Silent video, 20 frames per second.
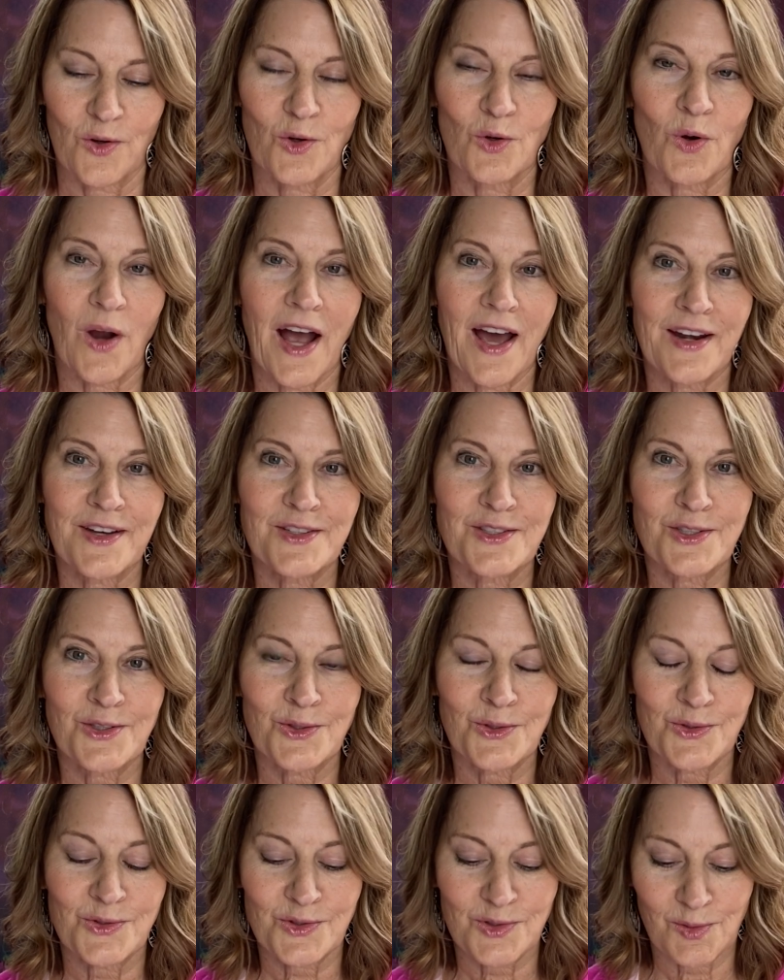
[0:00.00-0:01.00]

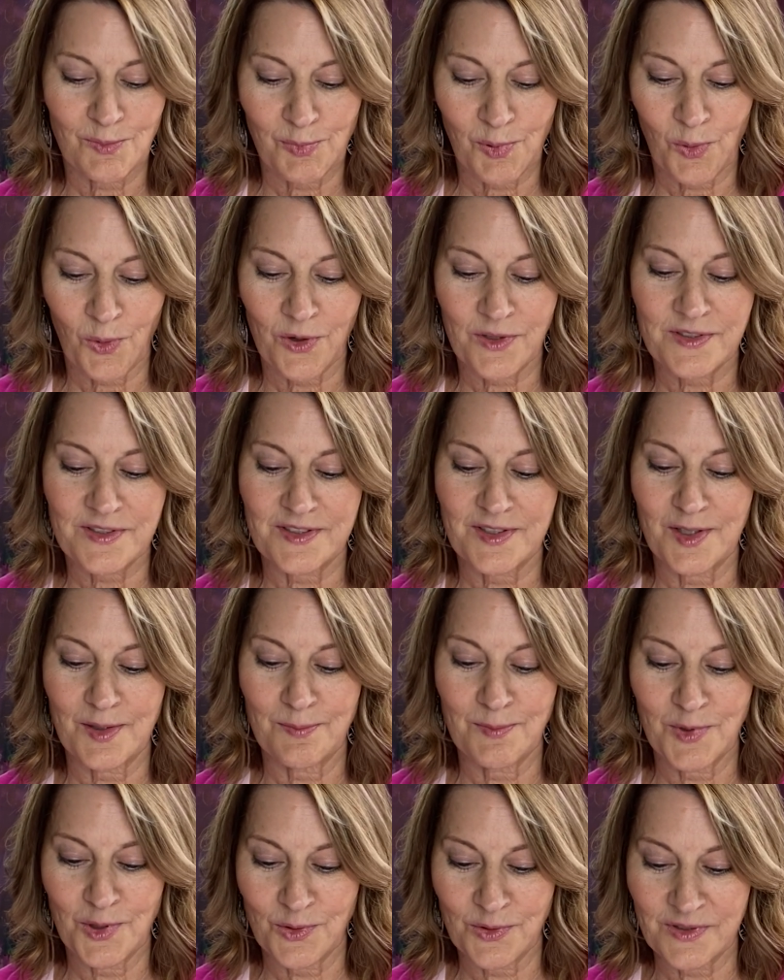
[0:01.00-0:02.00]
Gratitude supports the
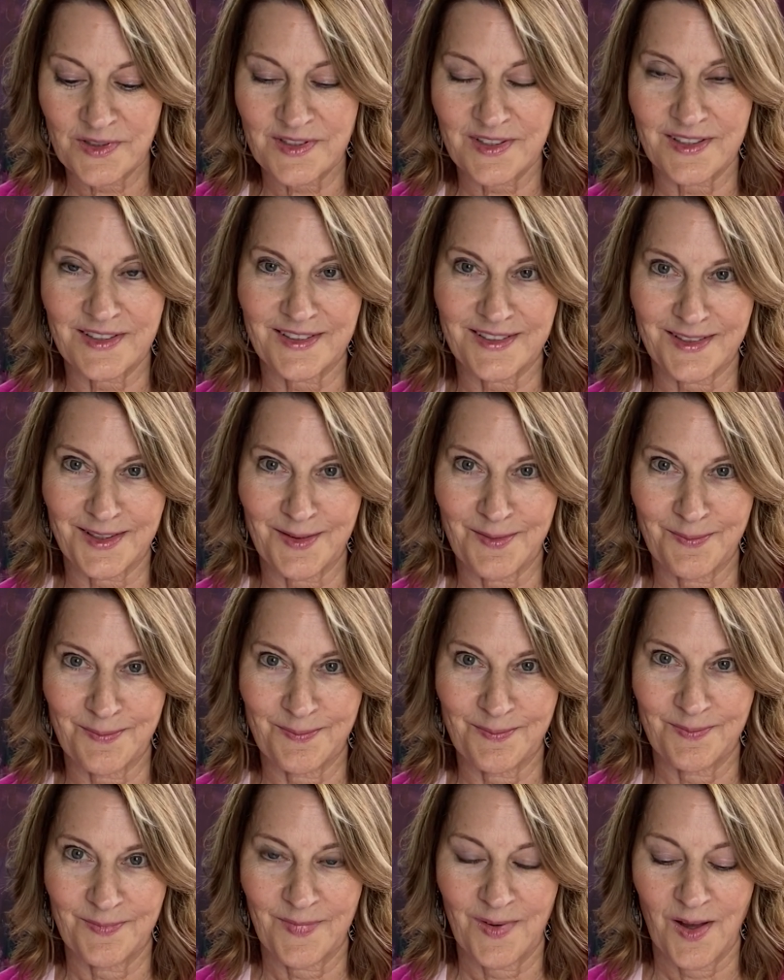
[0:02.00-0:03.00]
immune system,